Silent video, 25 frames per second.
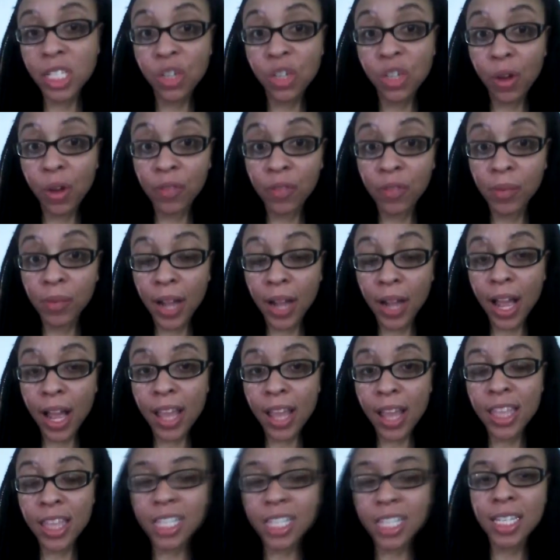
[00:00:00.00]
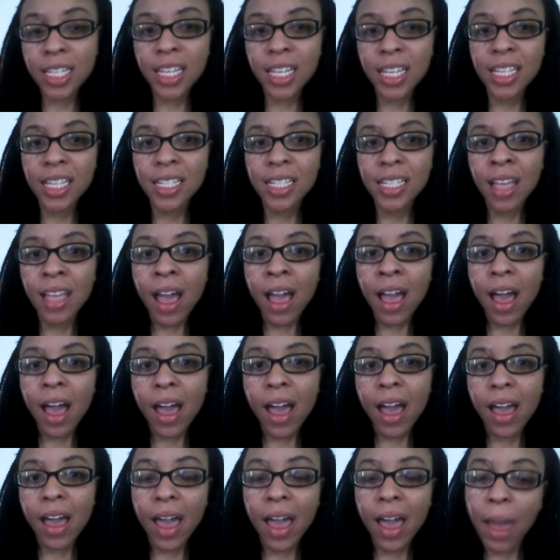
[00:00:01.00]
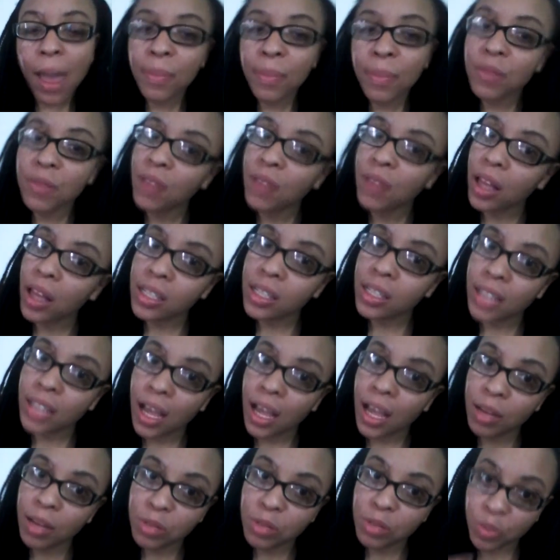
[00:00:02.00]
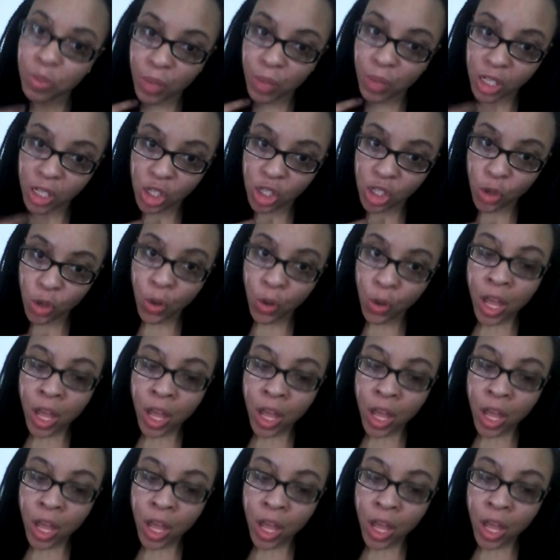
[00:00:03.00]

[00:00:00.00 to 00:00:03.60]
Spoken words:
Gray from God. This is a happy Valentine's special.